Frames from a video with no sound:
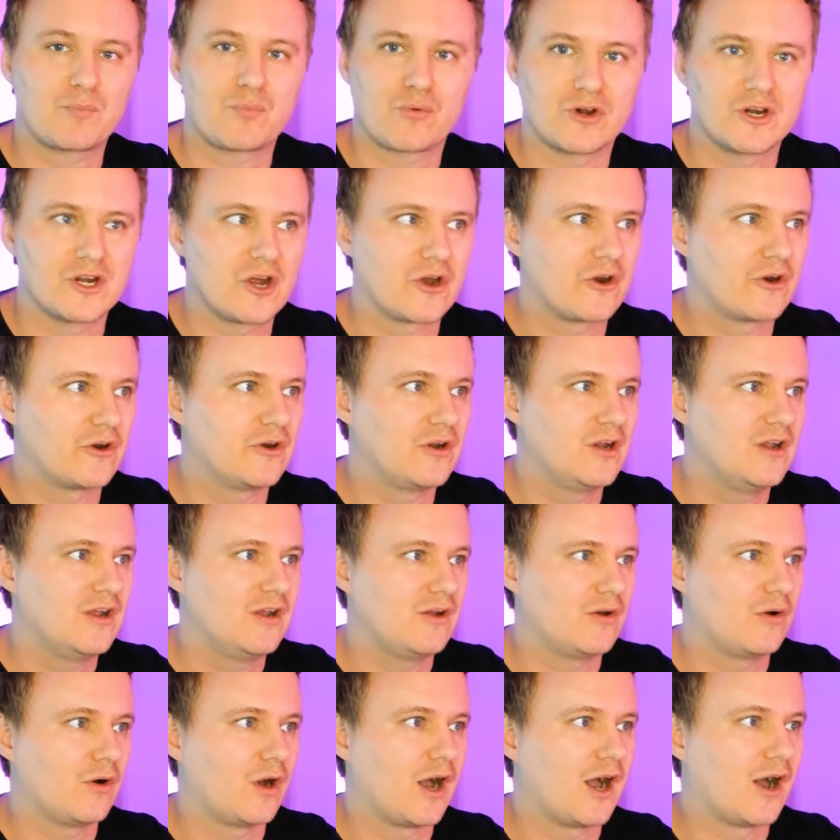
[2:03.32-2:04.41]
Brio
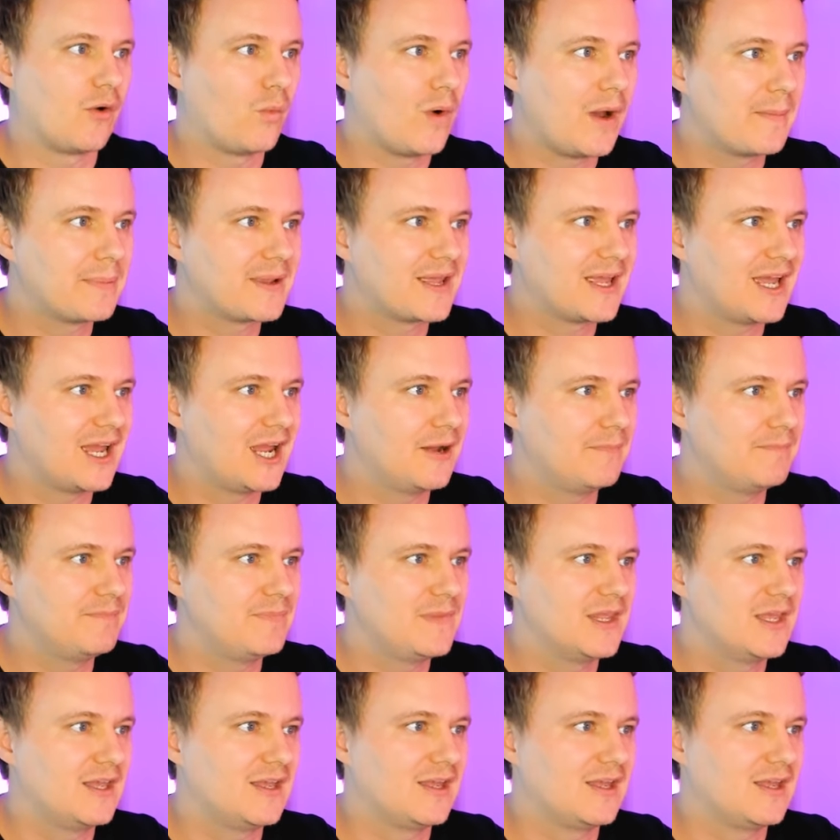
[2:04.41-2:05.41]
uh, webcam.